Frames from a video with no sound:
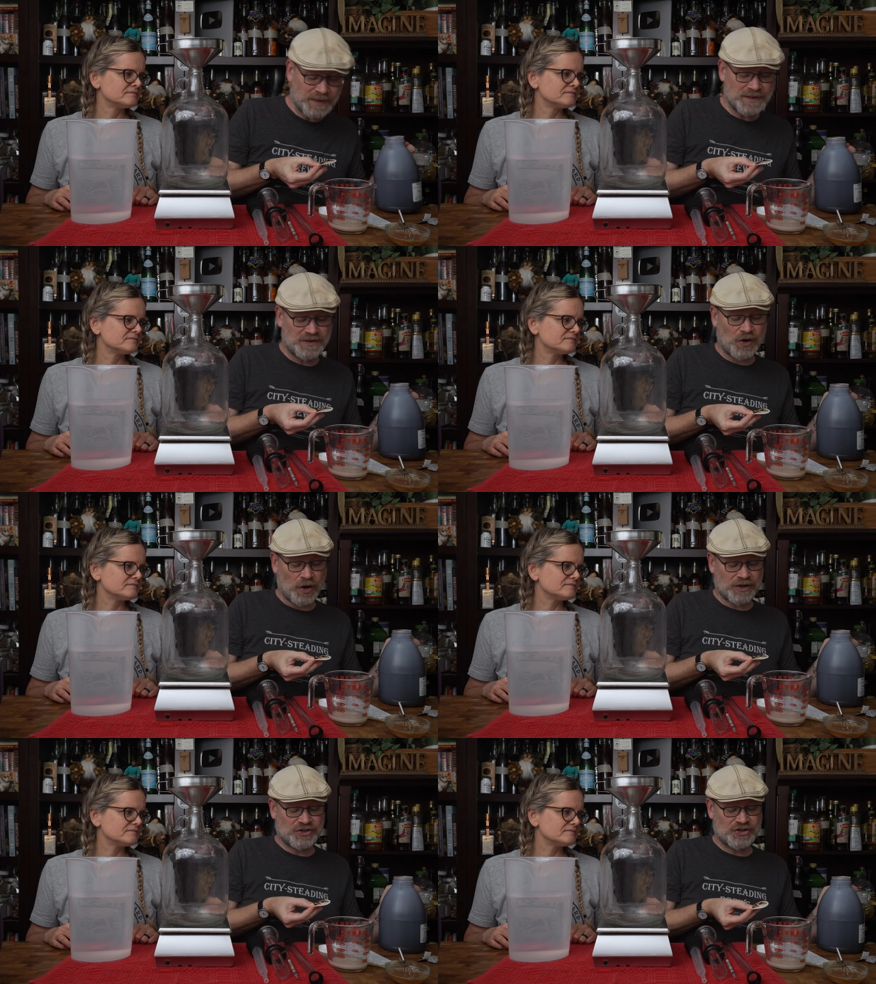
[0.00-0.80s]
Speaker 1: This is
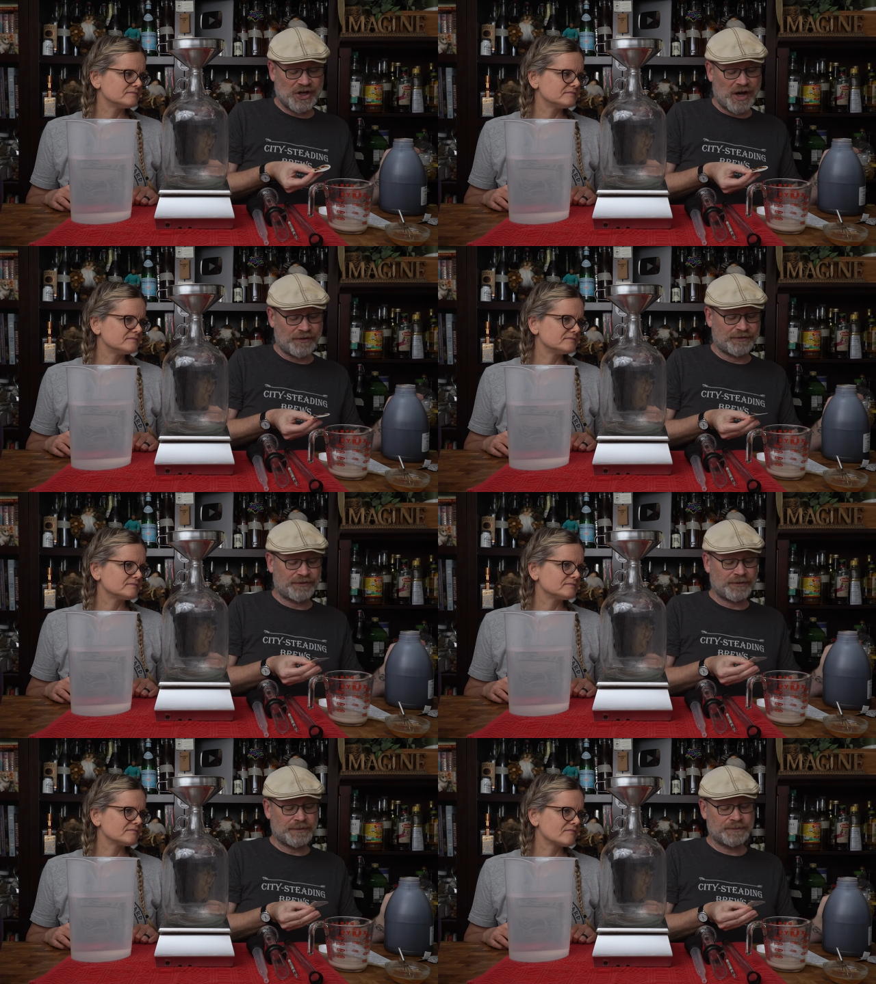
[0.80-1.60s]
dark
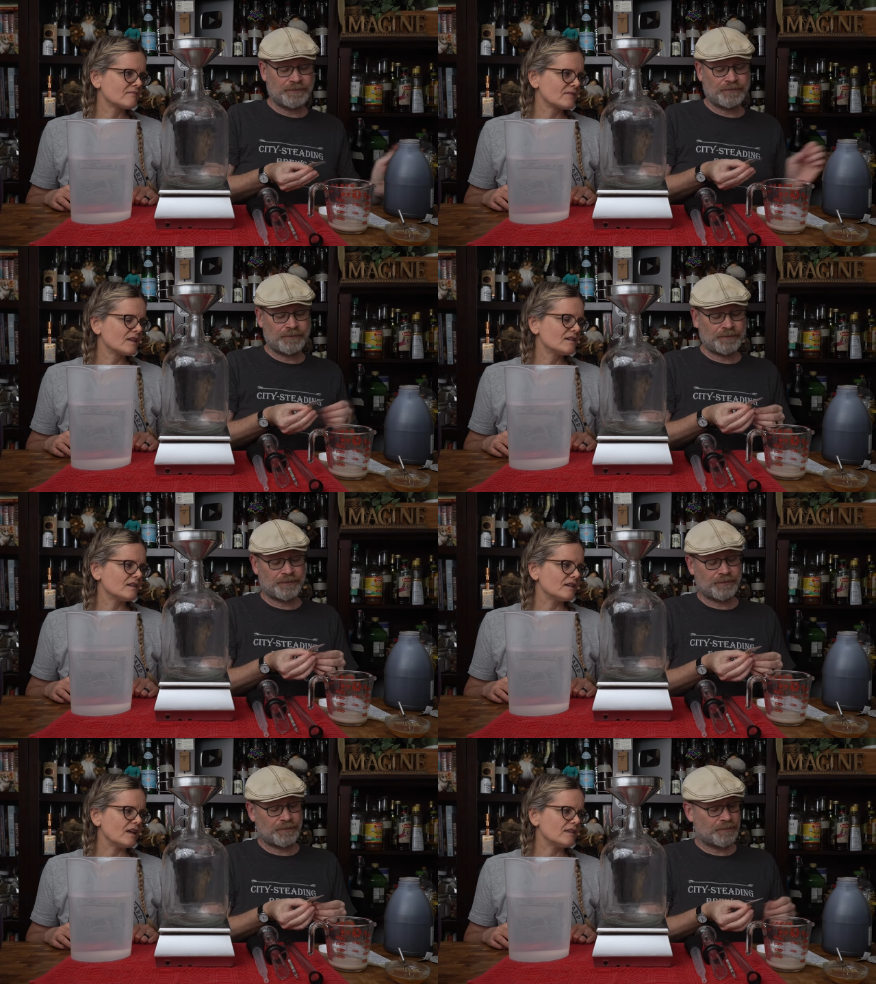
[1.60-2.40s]
stuff.
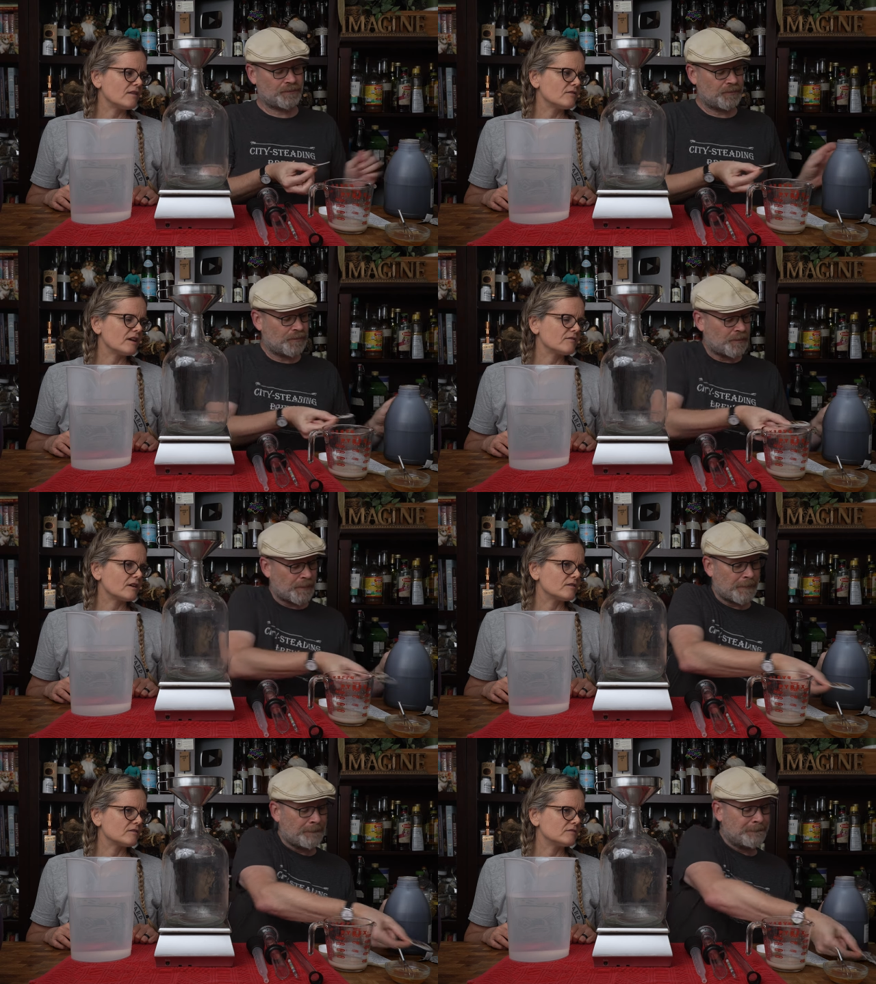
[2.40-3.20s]
Speaker 2: Yeah, the other
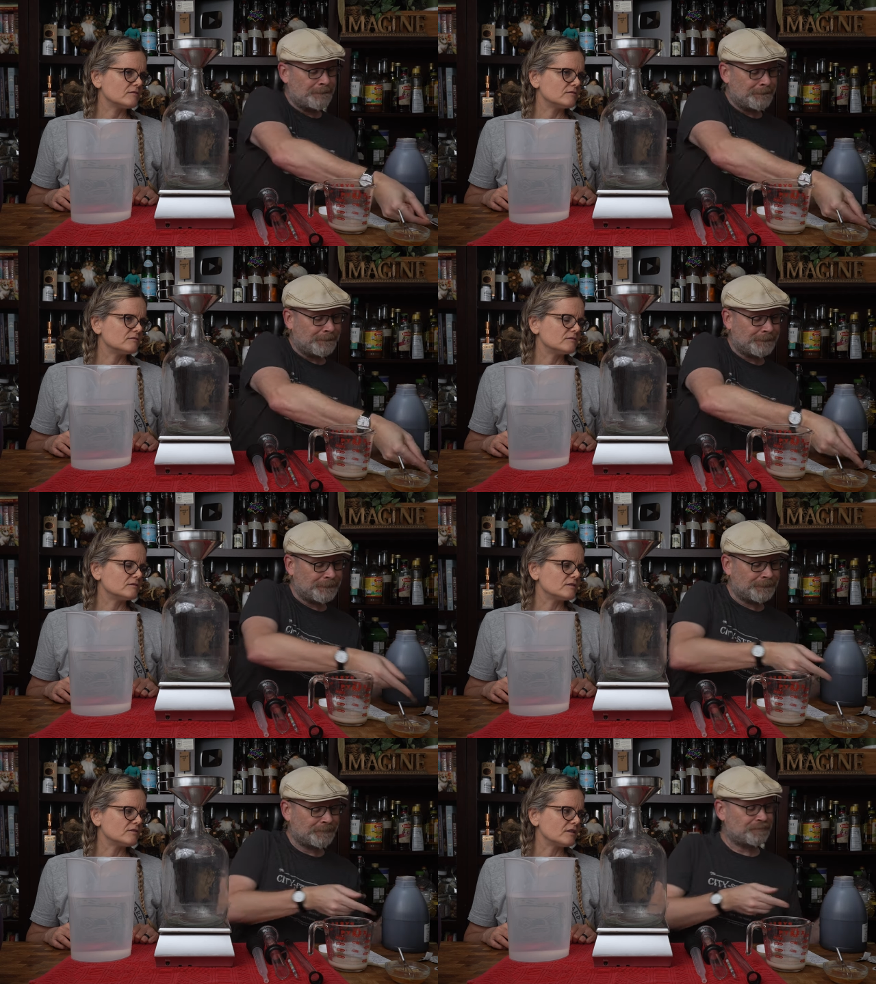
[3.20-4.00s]
avocado
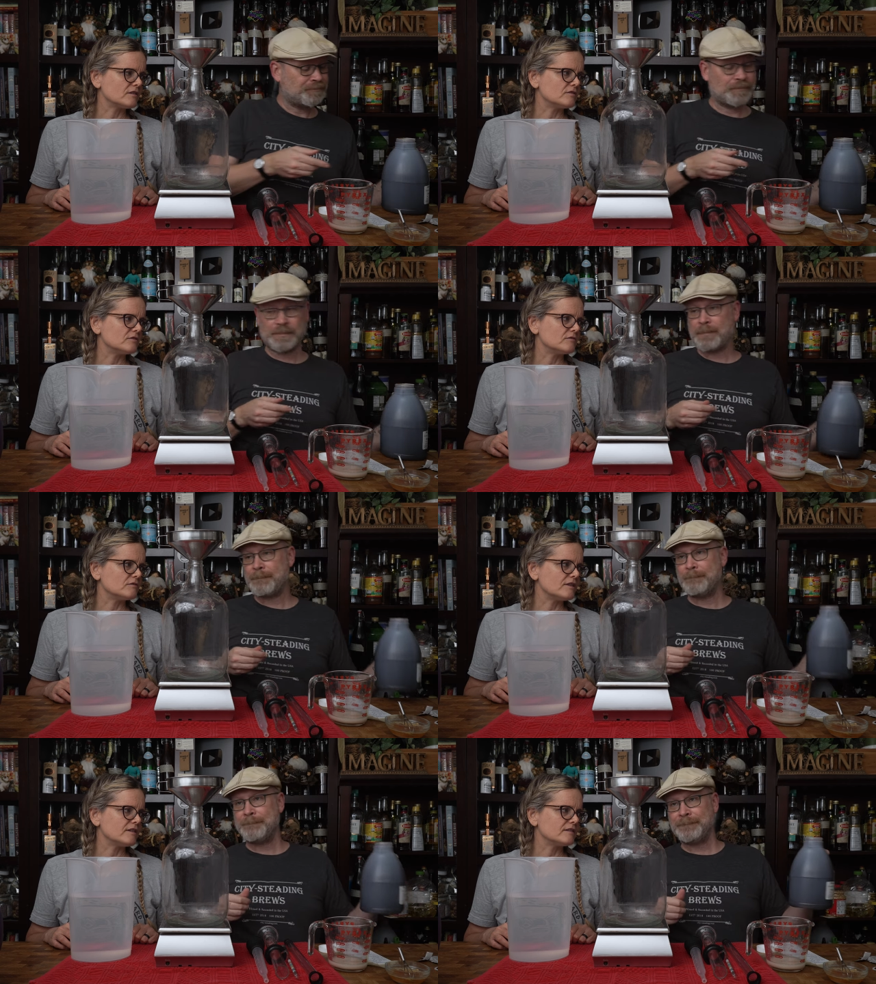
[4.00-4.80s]
was dark too.
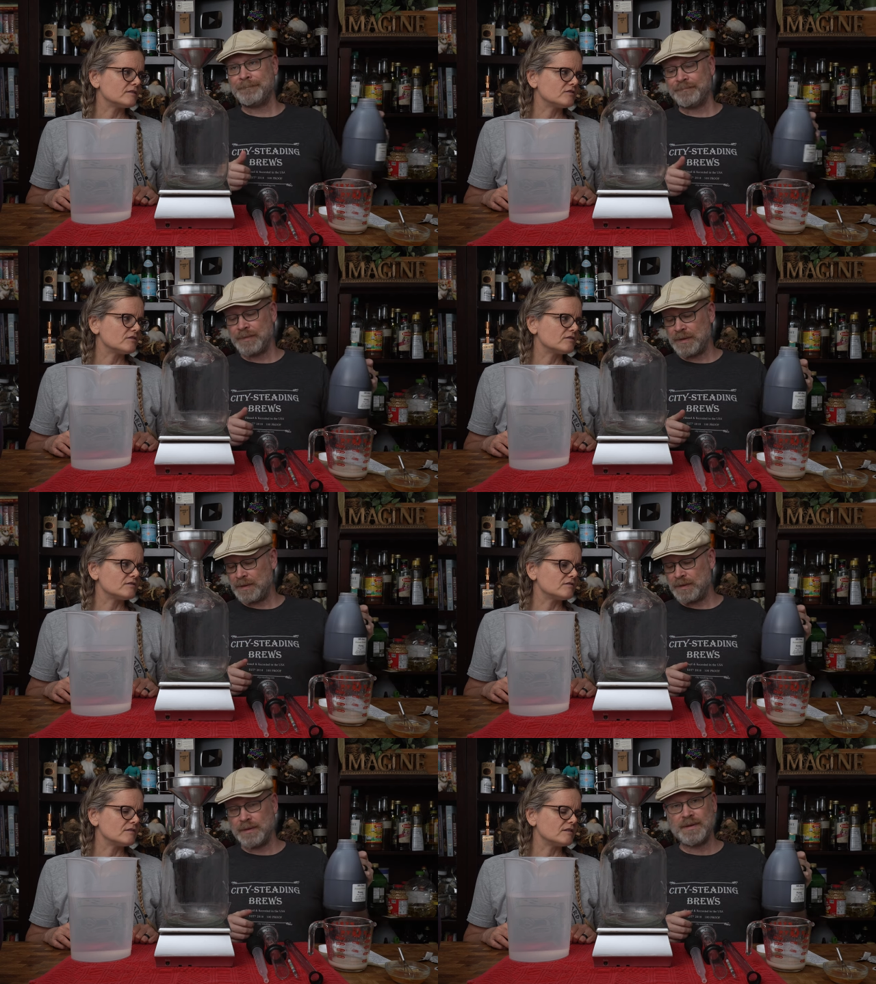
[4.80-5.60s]
I think it's
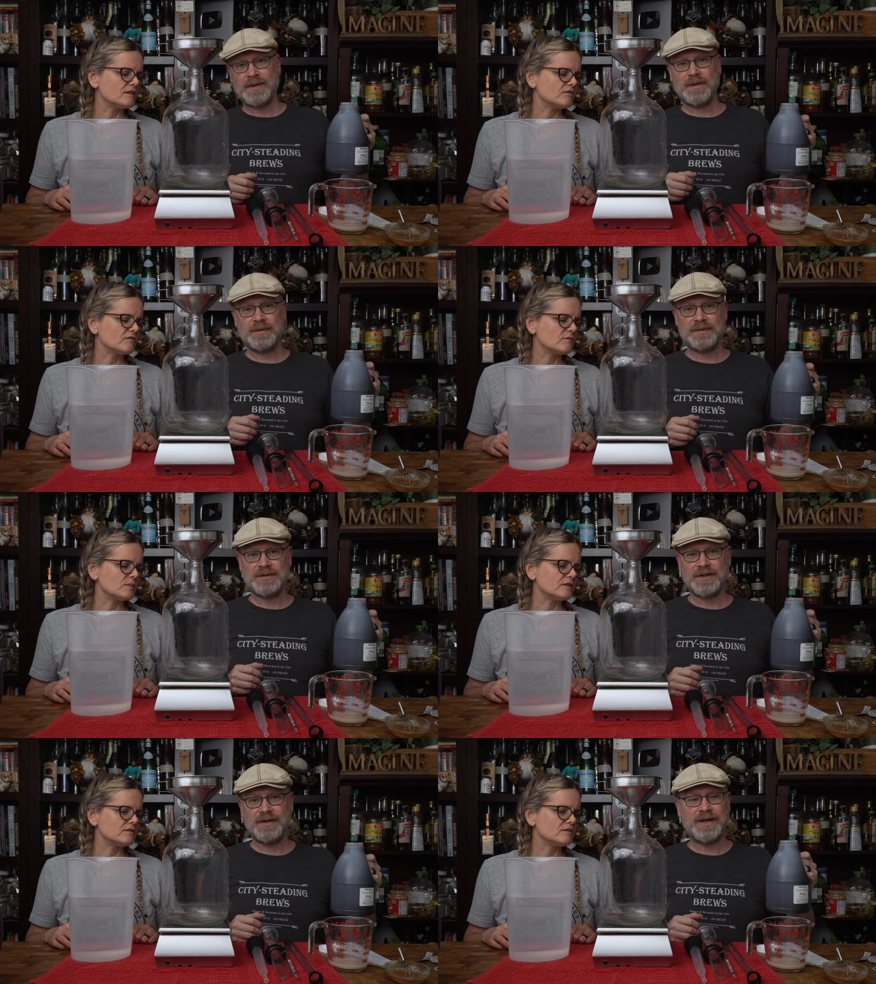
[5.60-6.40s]
just the nature of the
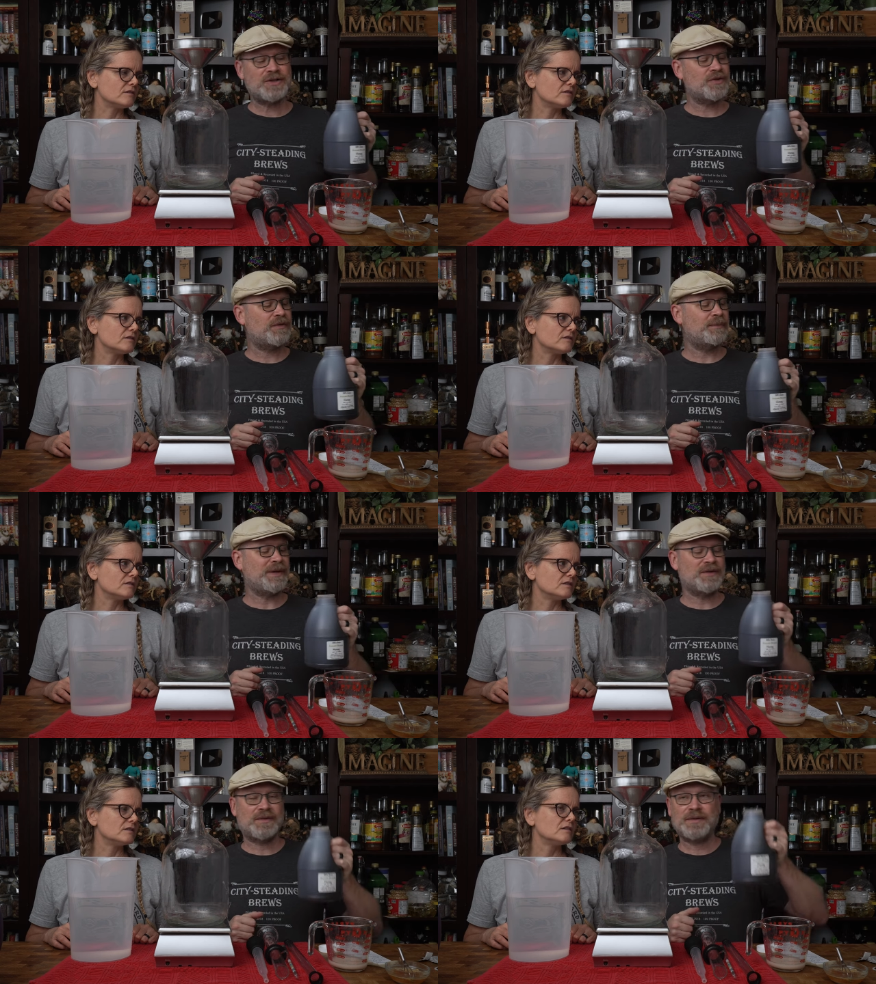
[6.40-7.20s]
beast. It's the
Speaker 1: nature of the
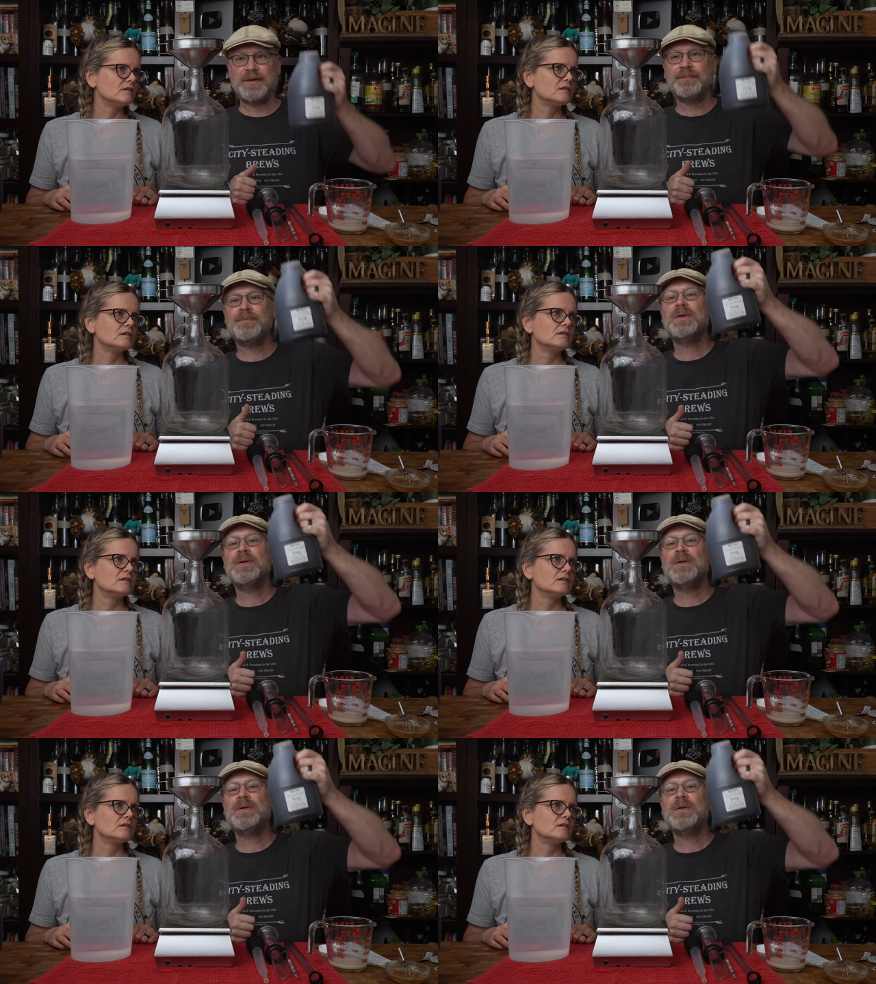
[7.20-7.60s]
beast, yep.